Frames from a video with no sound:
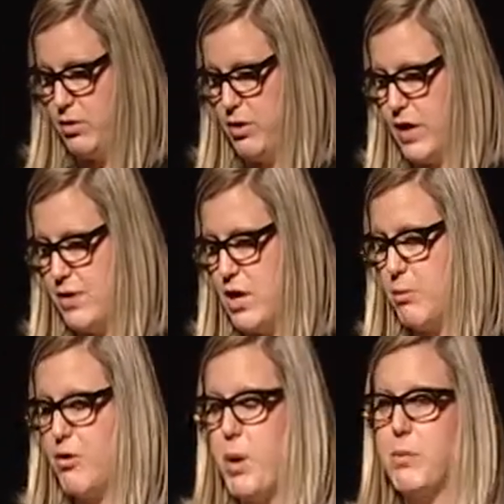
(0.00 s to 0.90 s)
And the
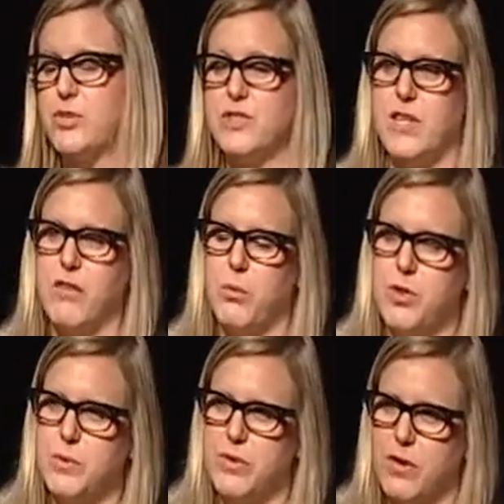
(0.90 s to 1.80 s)
number of publishers that I've
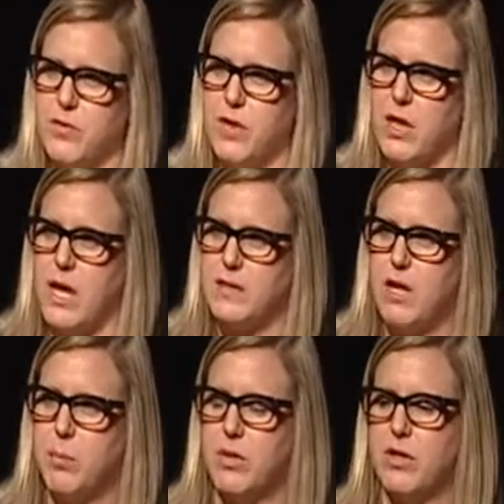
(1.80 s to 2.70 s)
worked with over the last
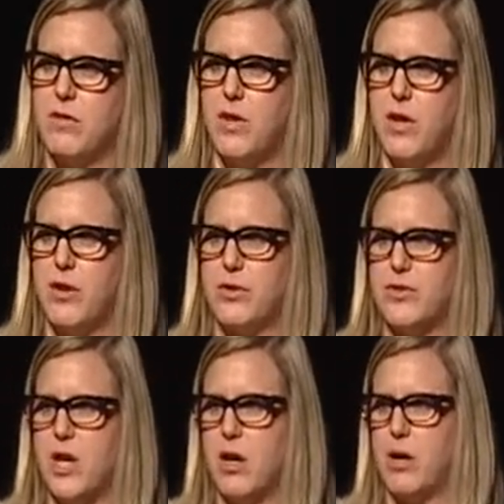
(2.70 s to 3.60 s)
couple of
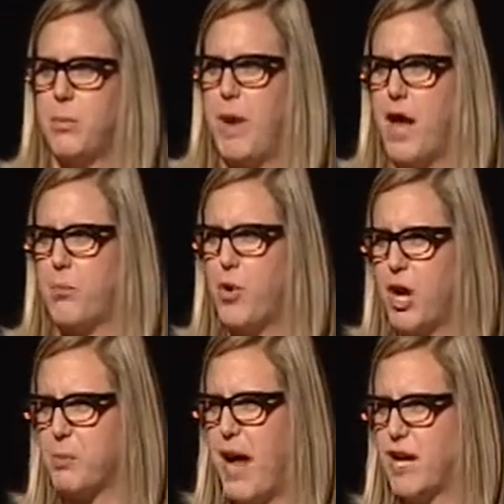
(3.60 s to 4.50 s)
years,
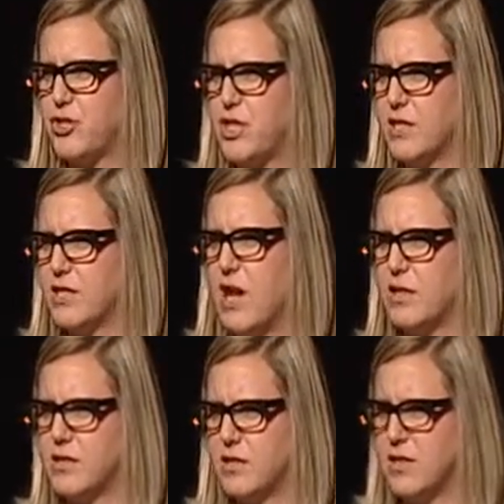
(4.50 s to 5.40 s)
product packaging is not
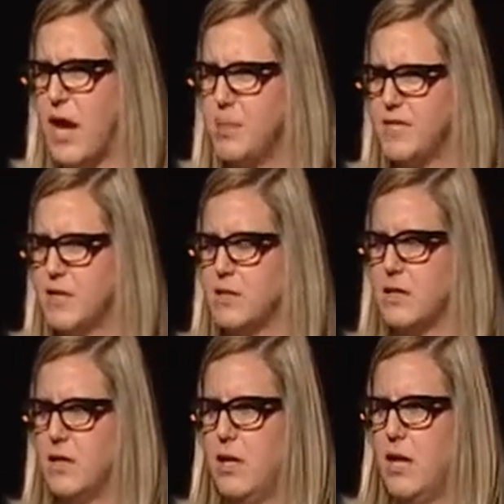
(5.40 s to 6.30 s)
as adopted
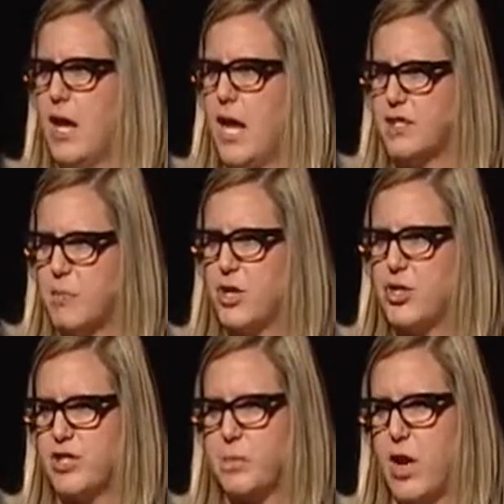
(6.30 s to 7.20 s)
as much
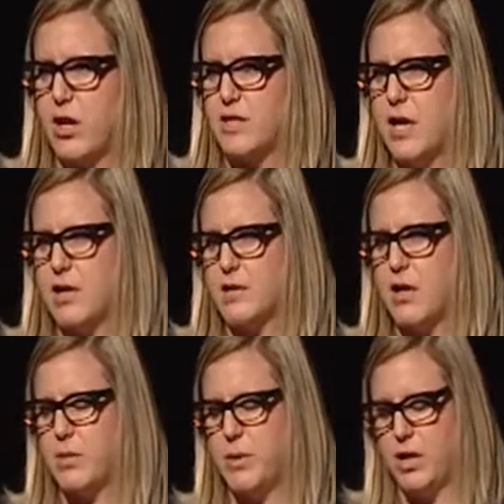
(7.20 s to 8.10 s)
as product
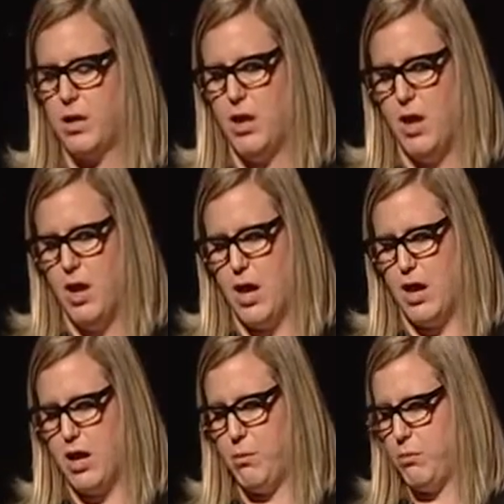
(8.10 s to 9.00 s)
taxonomy.
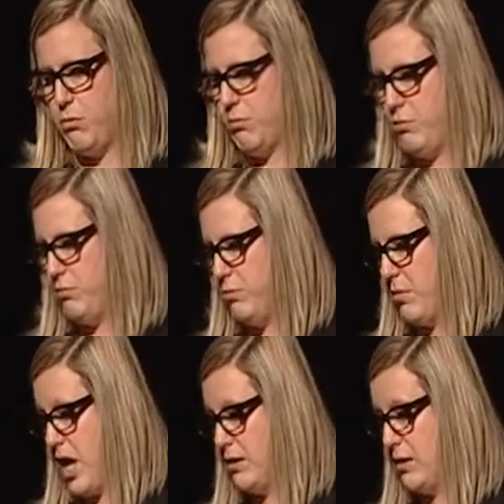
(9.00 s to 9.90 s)

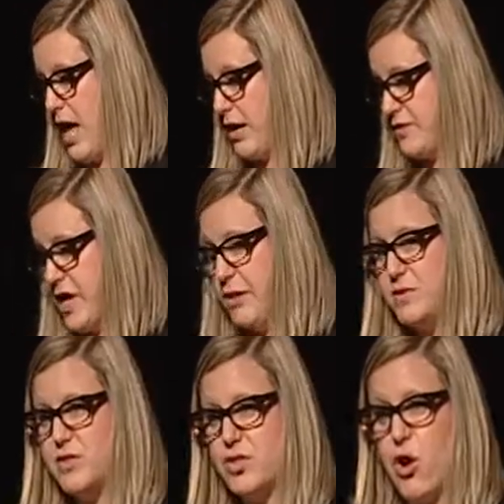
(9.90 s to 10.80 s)
A lot of times
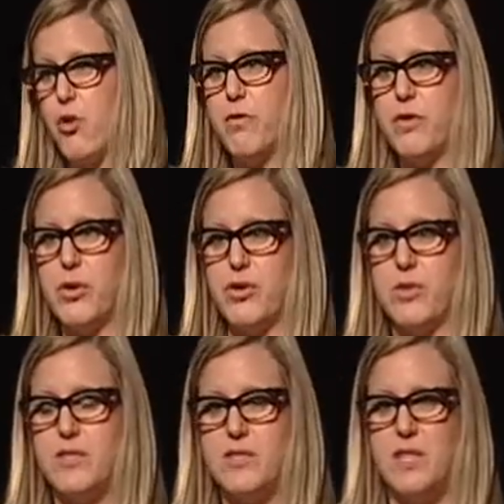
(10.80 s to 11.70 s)
it's
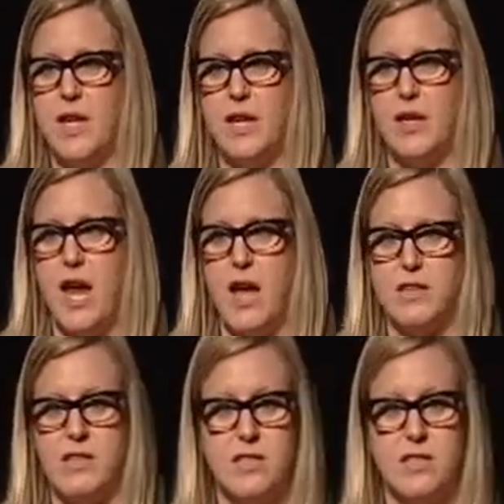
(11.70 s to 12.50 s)
overseen as a